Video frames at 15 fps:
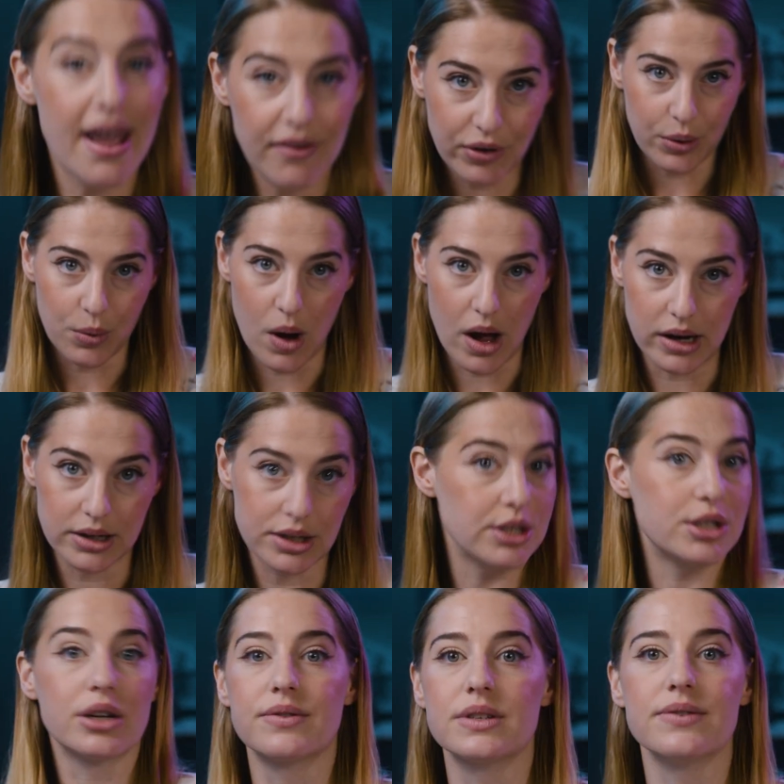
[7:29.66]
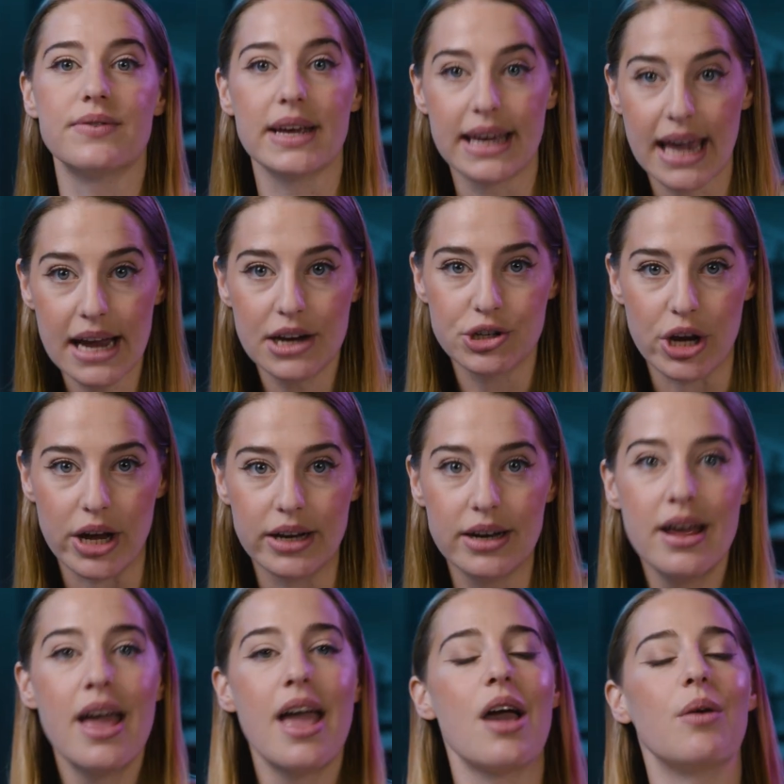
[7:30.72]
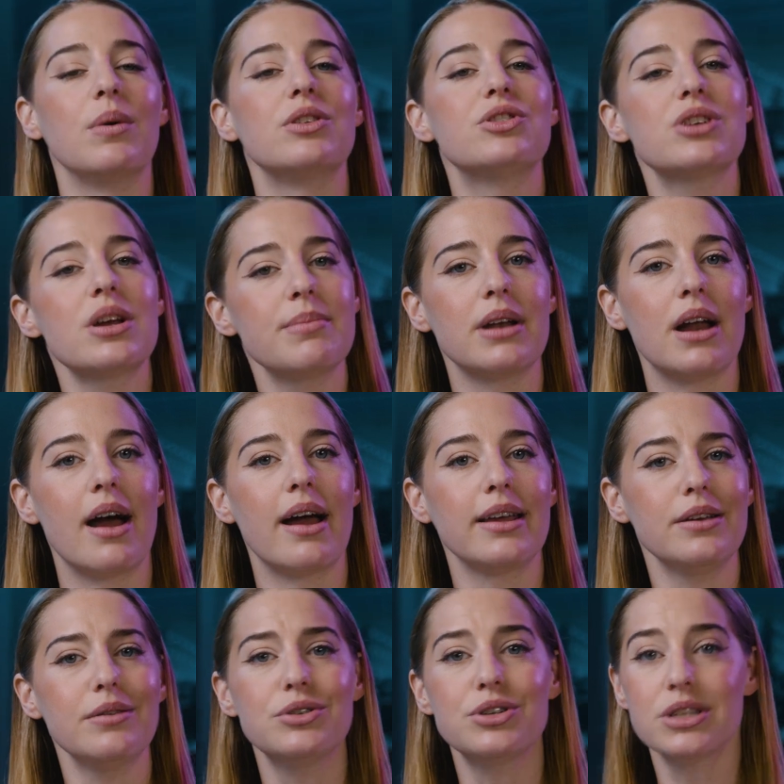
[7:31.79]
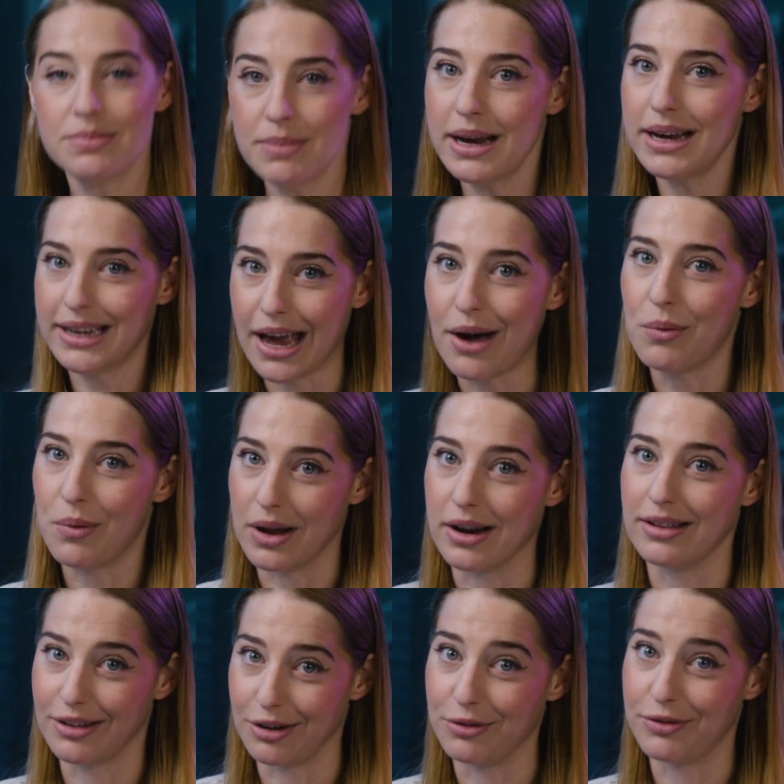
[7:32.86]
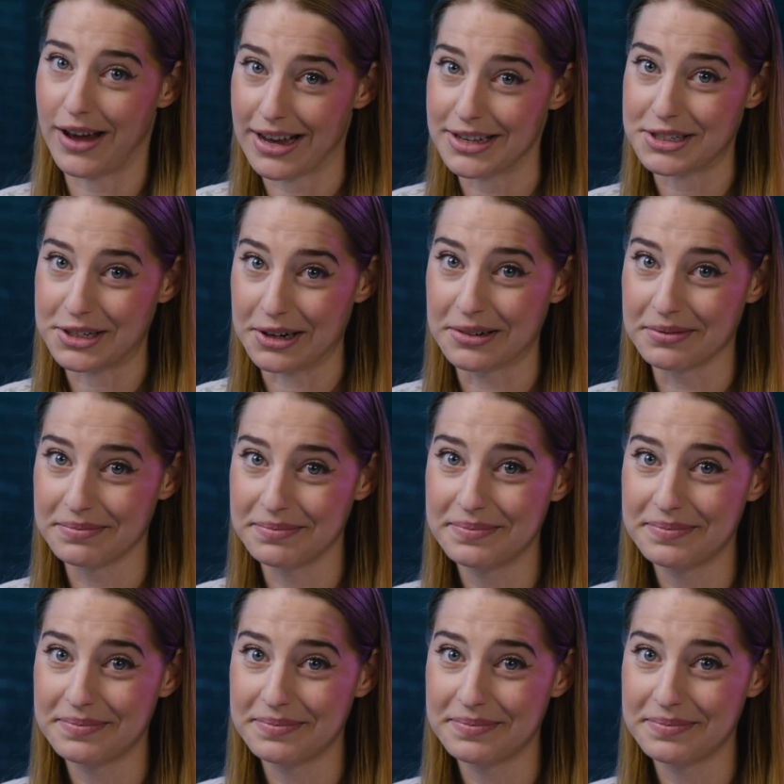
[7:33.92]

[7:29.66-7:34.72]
everyone deserves a vacation. And with Gemini, you just might get one a little faster.